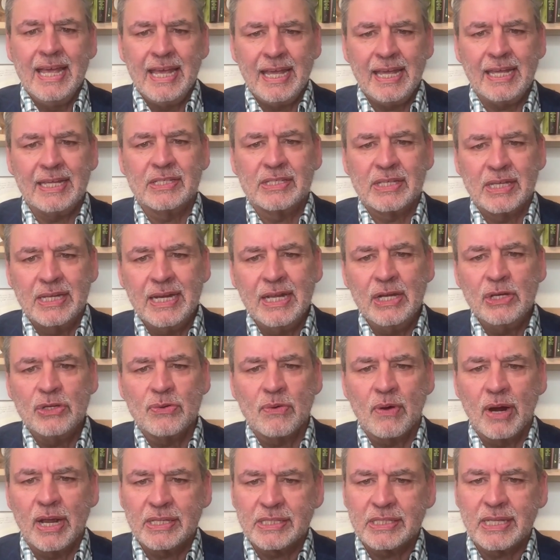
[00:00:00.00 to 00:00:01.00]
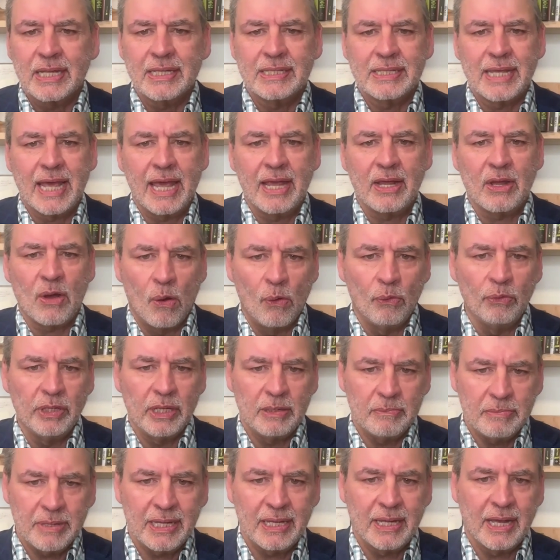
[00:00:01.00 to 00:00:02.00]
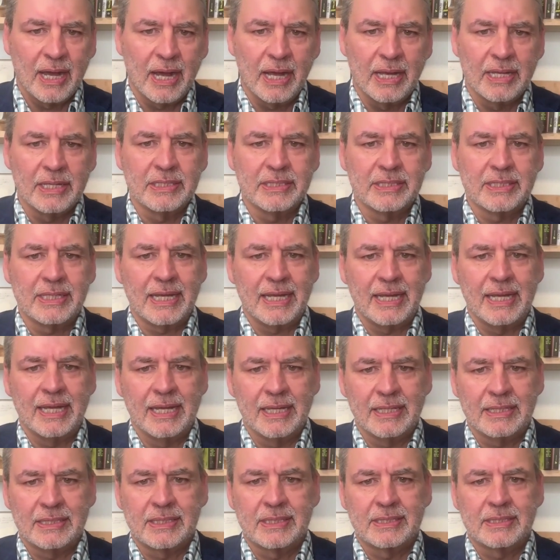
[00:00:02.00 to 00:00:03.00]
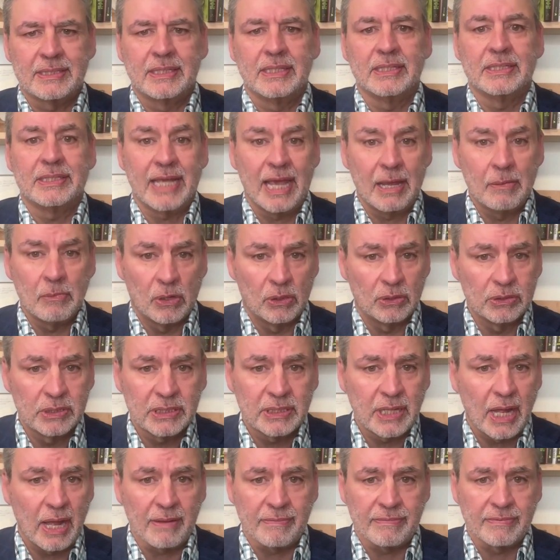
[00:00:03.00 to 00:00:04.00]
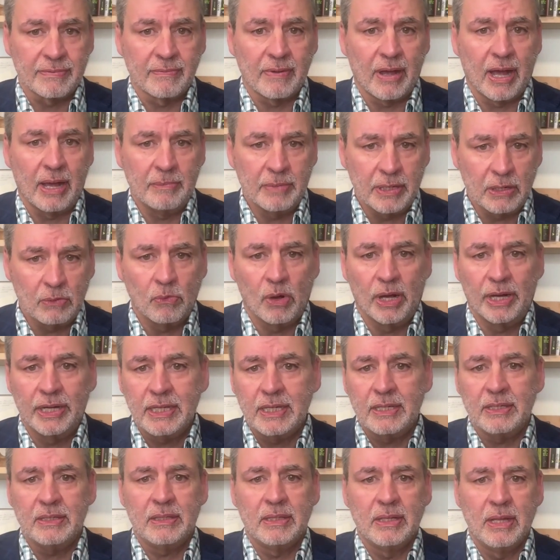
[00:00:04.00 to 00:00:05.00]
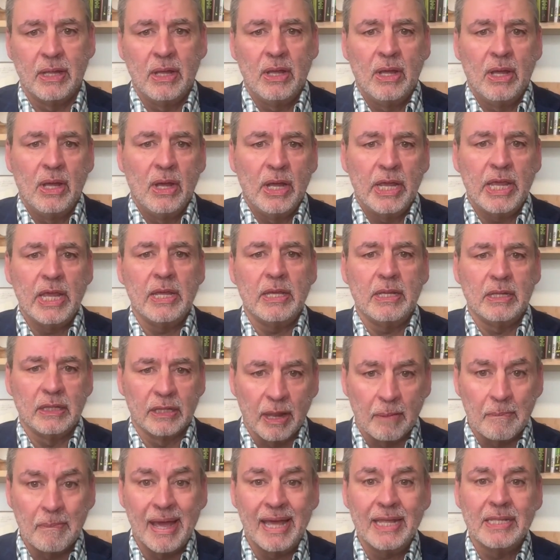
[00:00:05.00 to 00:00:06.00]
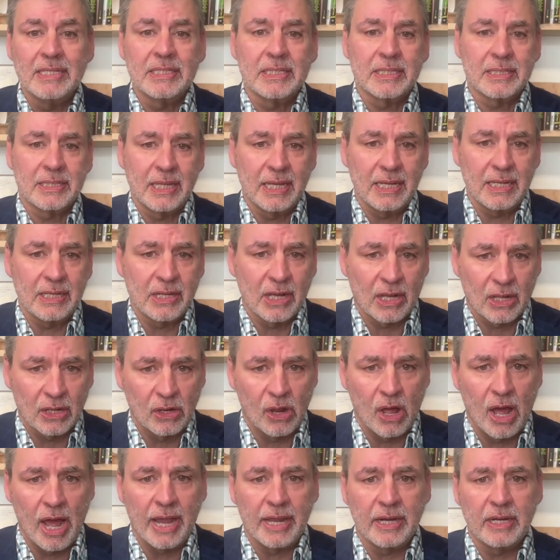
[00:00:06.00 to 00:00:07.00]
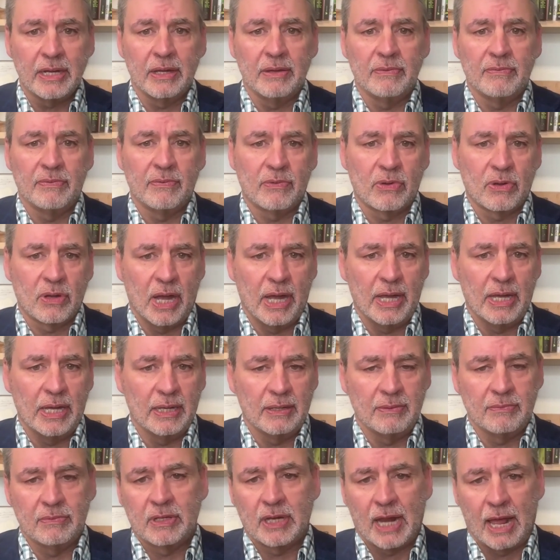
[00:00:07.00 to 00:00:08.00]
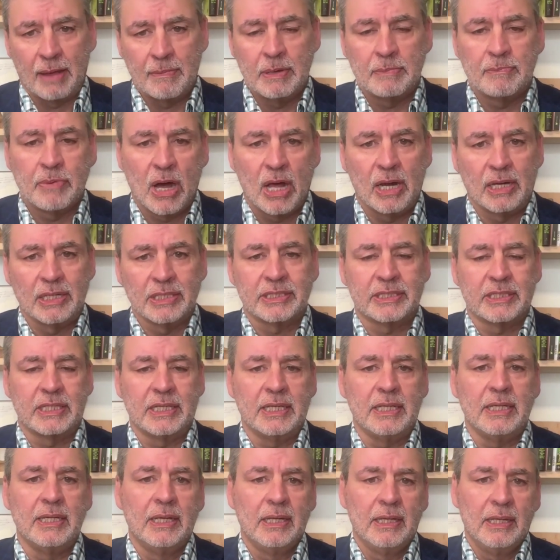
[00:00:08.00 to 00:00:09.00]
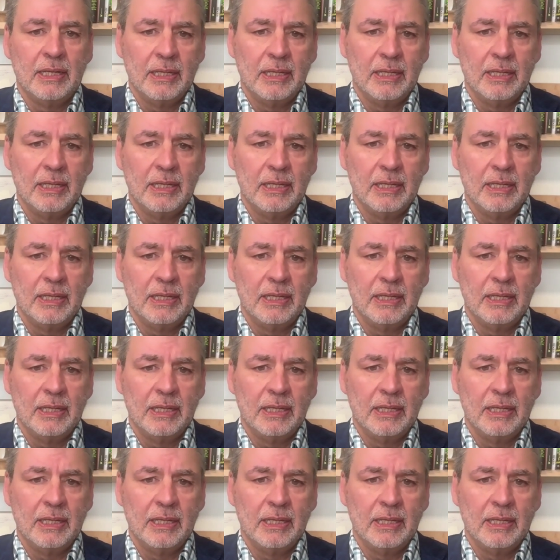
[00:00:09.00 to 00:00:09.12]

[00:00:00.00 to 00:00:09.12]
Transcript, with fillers: it's an interesting take only because it's the same old stuff. I mean, what he, he laments the decline of uh, climate policy